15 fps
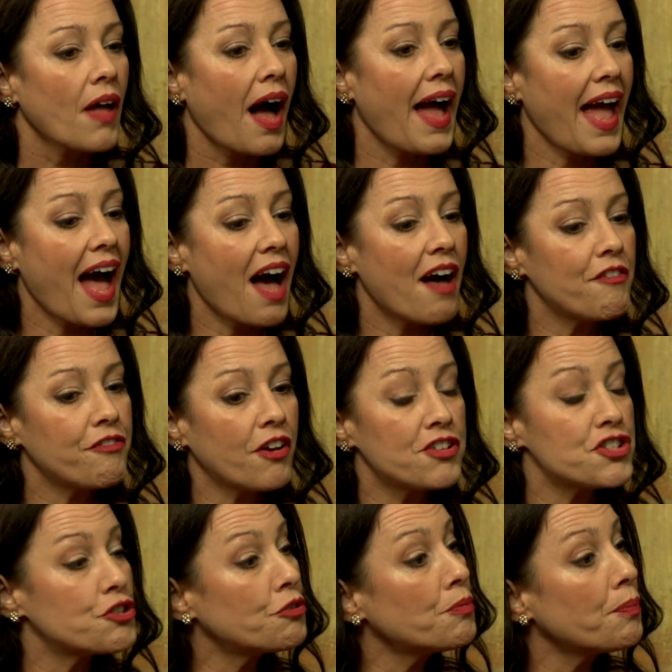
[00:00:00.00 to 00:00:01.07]
I have a
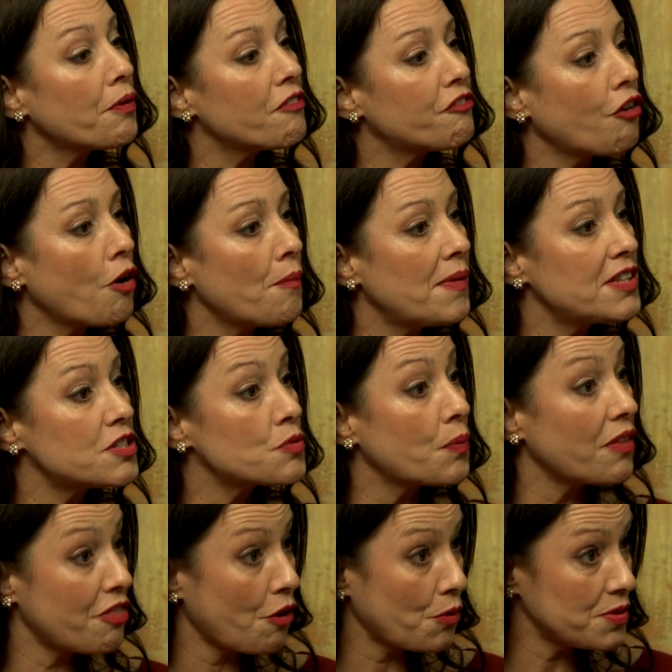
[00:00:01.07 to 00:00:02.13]
student performance
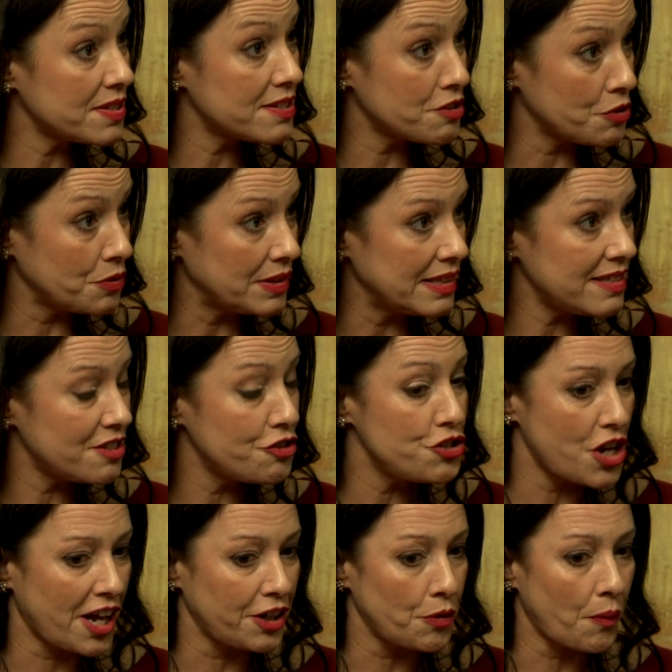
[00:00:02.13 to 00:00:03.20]
with those students in
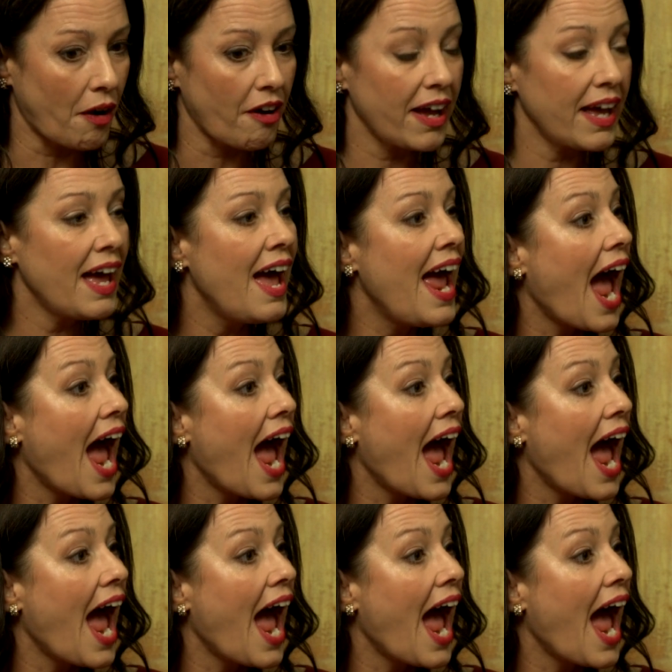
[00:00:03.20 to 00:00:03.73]
January,